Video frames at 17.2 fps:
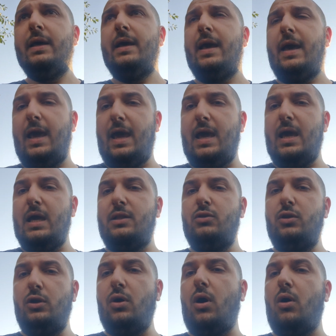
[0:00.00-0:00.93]
and you
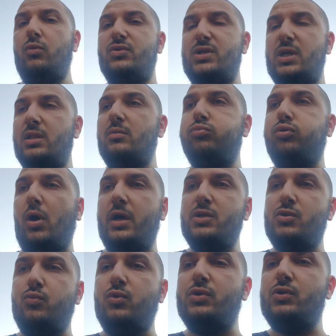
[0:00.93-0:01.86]
know, I would say the price
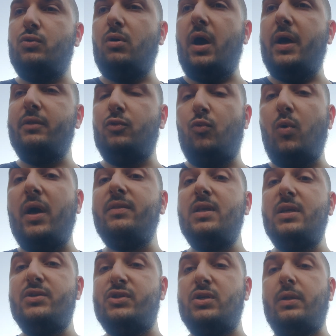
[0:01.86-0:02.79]
was quite
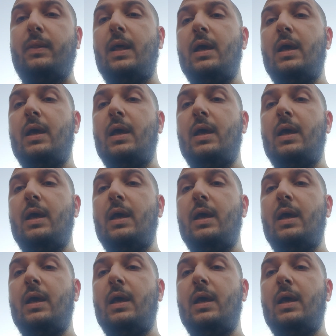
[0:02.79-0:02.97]
decent.